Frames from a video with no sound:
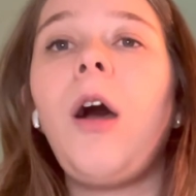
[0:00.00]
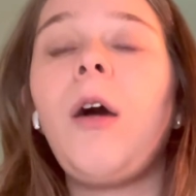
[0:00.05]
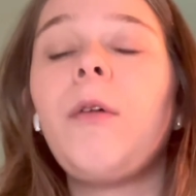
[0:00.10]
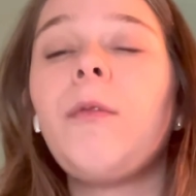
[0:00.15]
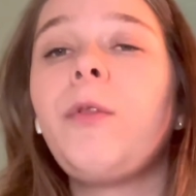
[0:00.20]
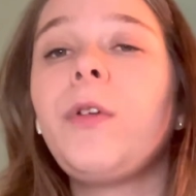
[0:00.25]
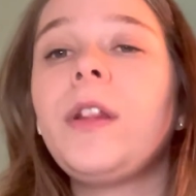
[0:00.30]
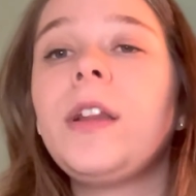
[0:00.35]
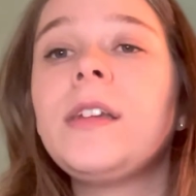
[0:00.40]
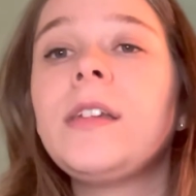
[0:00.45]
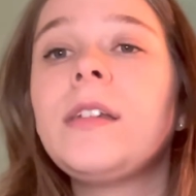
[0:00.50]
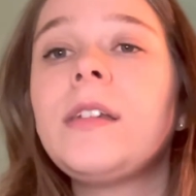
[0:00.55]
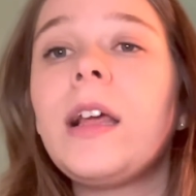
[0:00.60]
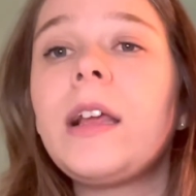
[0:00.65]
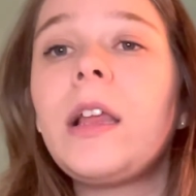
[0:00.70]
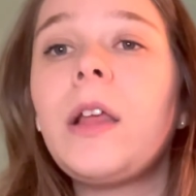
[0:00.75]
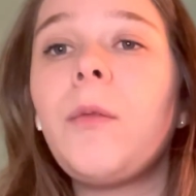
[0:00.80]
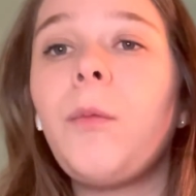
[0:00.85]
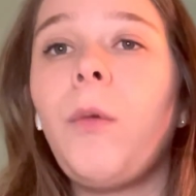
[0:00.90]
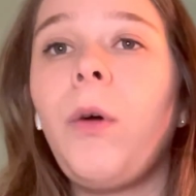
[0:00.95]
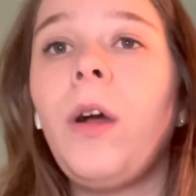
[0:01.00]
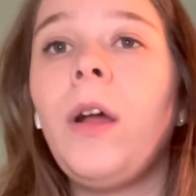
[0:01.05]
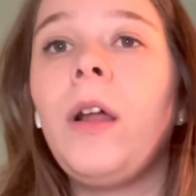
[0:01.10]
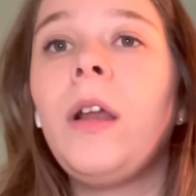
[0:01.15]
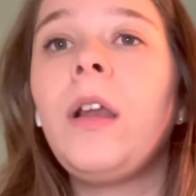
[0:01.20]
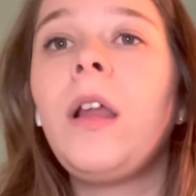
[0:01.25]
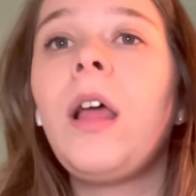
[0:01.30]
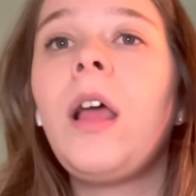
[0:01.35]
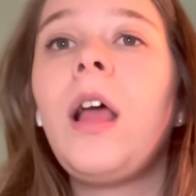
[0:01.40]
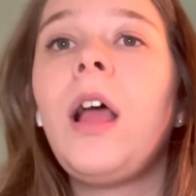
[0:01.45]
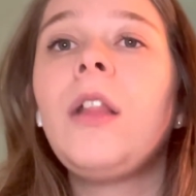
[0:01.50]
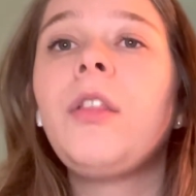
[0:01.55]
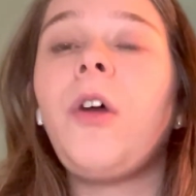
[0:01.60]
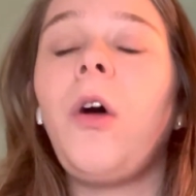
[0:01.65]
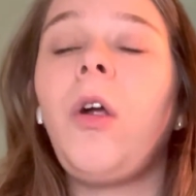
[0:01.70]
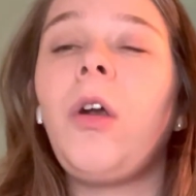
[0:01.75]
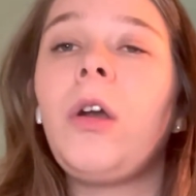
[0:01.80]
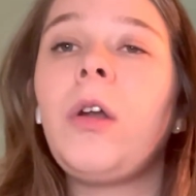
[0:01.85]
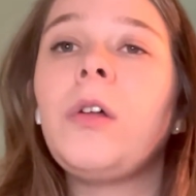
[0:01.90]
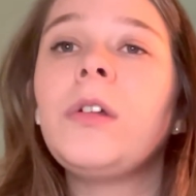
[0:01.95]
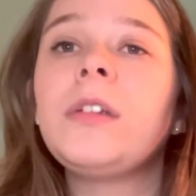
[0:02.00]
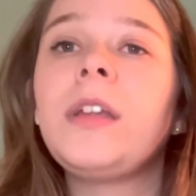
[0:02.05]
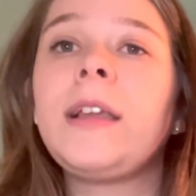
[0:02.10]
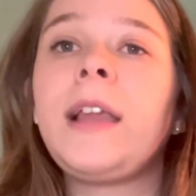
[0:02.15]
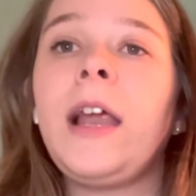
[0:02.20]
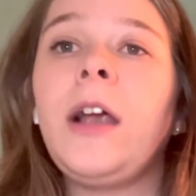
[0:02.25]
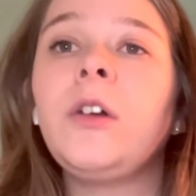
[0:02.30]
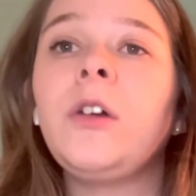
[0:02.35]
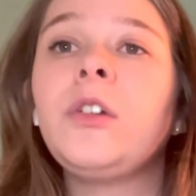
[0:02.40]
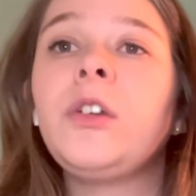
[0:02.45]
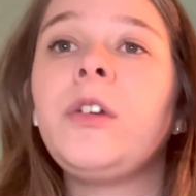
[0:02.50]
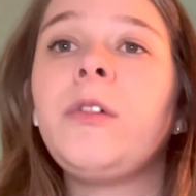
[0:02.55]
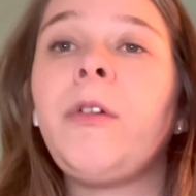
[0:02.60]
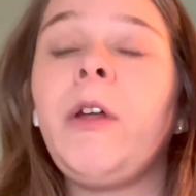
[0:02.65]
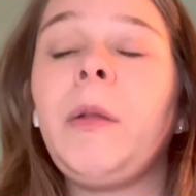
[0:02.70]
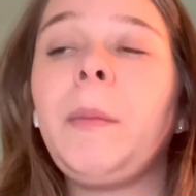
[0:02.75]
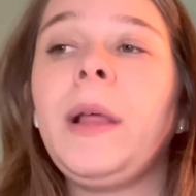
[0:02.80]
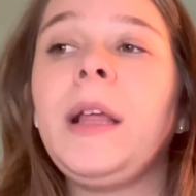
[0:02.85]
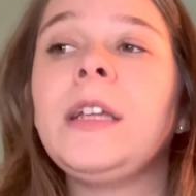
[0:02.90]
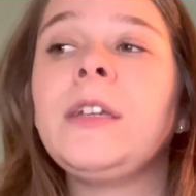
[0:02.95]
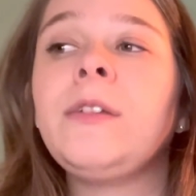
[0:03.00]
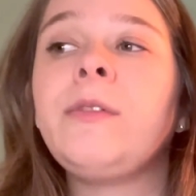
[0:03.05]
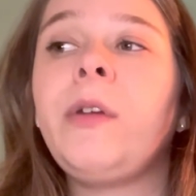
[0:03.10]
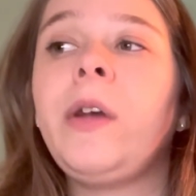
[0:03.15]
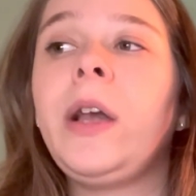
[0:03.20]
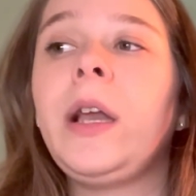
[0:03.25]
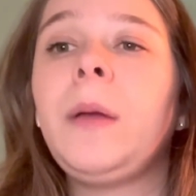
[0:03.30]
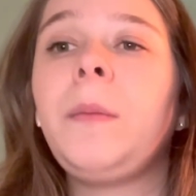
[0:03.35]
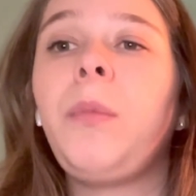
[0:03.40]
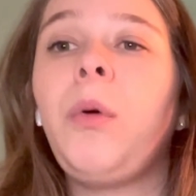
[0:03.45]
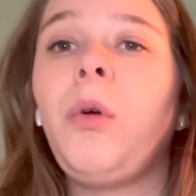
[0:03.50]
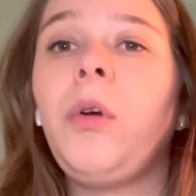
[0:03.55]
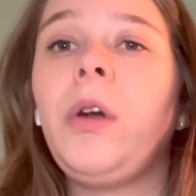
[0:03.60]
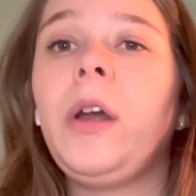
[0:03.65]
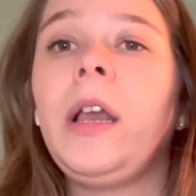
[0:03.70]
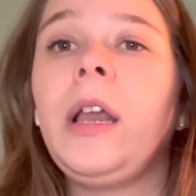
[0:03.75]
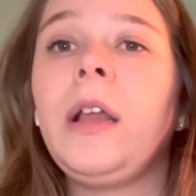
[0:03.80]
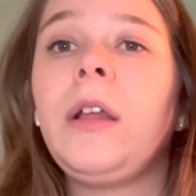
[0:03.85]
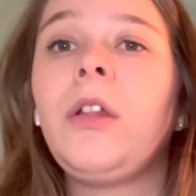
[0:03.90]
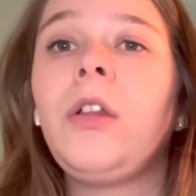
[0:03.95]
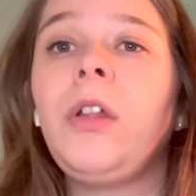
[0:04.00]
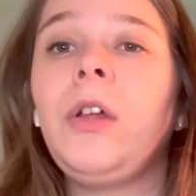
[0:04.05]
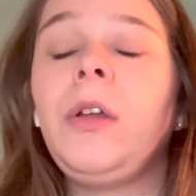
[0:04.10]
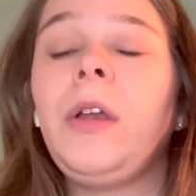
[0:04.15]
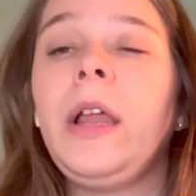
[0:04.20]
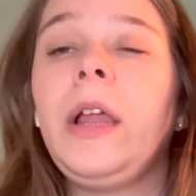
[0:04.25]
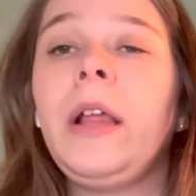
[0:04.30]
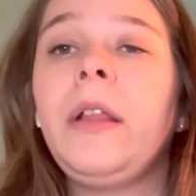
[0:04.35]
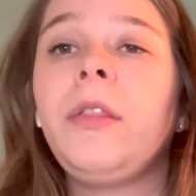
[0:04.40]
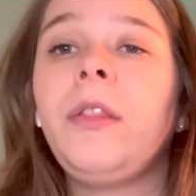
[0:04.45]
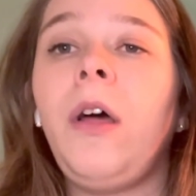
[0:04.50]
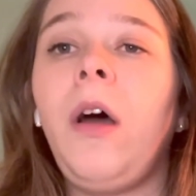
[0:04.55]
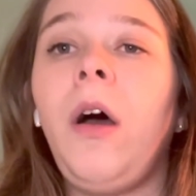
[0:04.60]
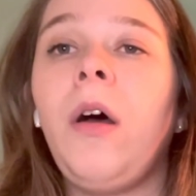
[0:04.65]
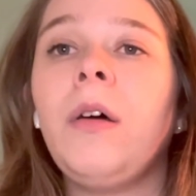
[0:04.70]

For the second one, the article said character development is very important, including the